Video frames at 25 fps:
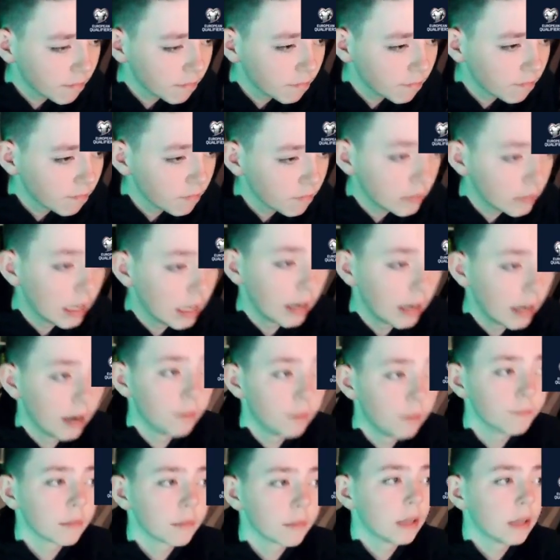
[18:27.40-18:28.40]
Nah,
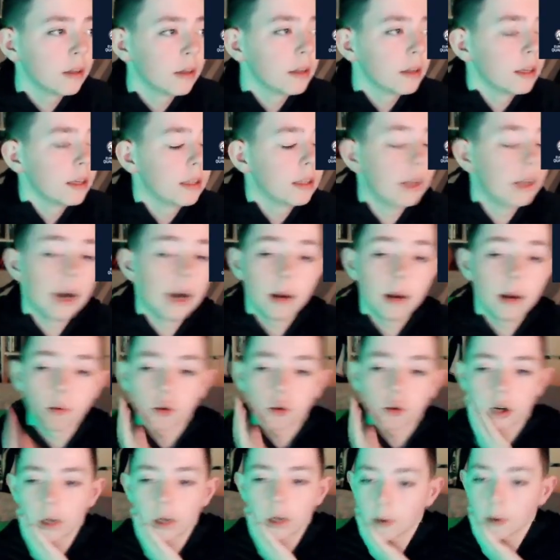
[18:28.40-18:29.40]
I'm not going to
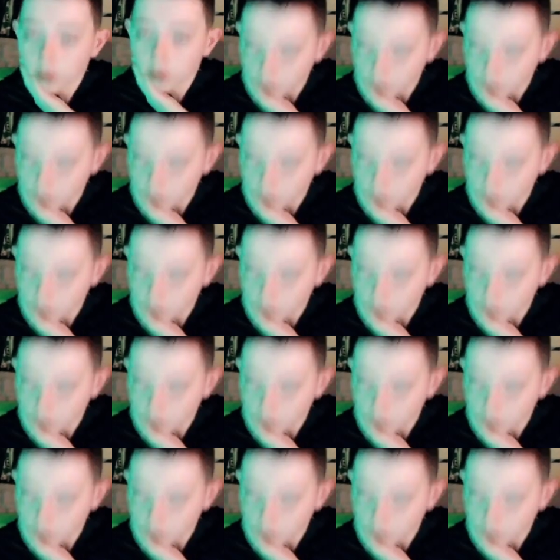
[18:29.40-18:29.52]
win here.